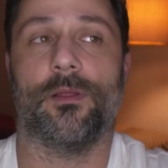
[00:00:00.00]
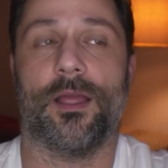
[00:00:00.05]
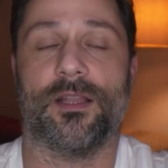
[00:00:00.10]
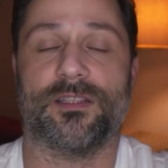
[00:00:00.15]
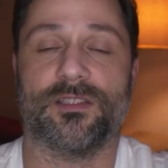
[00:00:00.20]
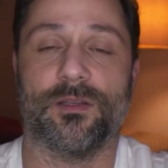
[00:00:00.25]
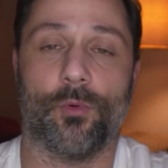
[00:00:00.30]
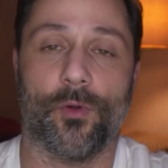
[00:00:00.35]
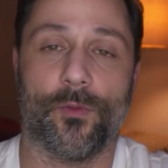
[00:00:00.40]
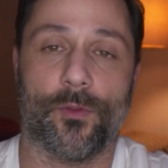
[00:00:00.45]

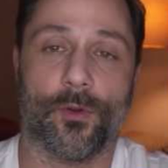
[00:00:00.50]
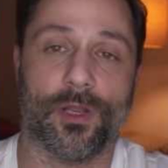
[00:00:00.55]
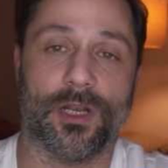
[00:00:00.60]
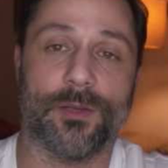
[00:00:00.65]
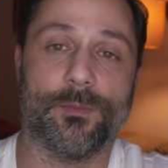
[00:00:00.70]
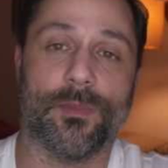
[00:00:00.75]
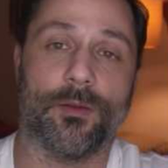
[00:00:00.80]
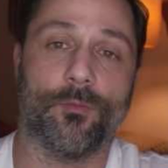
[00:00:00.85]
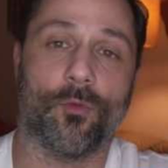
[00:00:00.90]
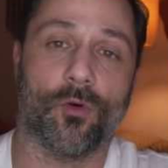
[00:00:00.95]
At some point, they're
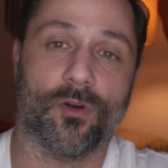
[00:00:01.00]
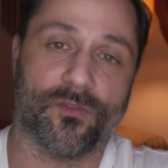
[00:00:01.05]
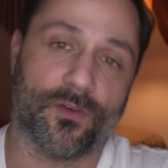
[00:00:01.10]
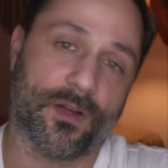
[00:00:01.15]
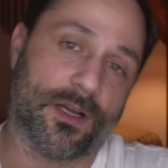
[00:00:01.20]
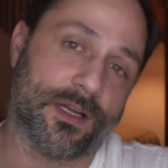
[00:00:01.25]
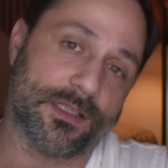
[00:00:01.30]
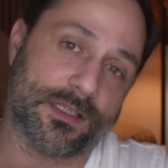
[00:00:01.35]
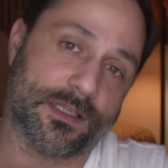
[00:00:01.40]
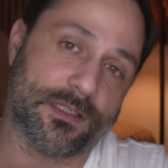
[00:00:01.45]
going to
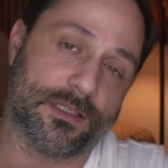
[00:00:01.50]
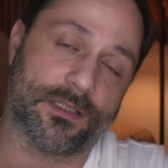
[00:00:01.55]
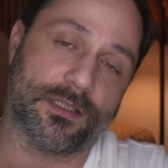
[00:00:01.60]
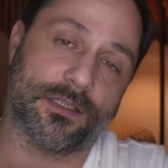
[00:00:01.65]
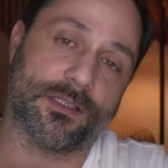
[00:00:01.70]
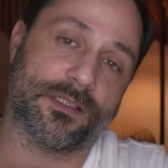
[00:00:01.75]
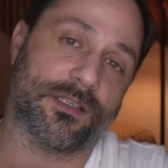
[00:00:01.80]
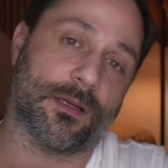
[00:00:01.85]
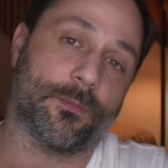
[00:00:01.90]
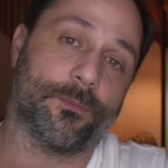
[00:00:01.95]
metamorphize
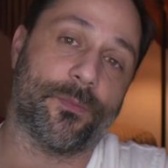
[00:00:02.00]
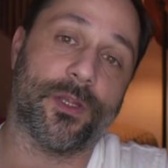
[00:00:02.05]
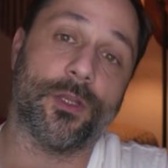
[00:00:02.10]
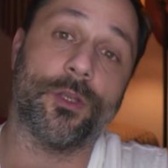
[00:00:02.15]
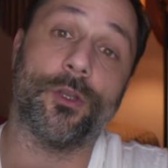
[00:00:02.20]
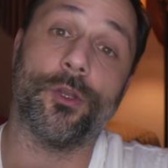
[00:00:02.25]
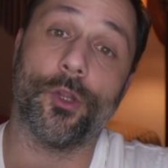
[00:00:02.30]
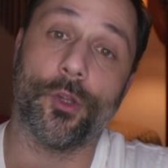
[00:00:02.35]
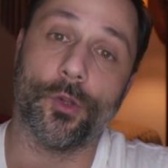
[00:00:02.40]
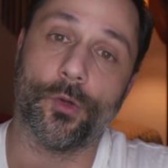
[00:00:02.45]
into
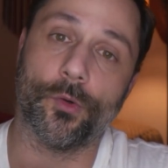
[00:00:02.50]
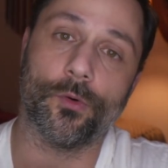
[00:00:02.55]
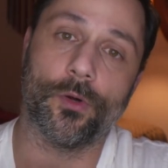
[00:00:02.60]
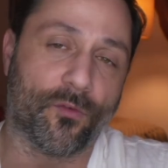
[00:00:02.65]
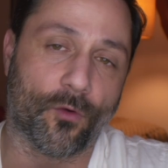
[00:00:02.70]
something new.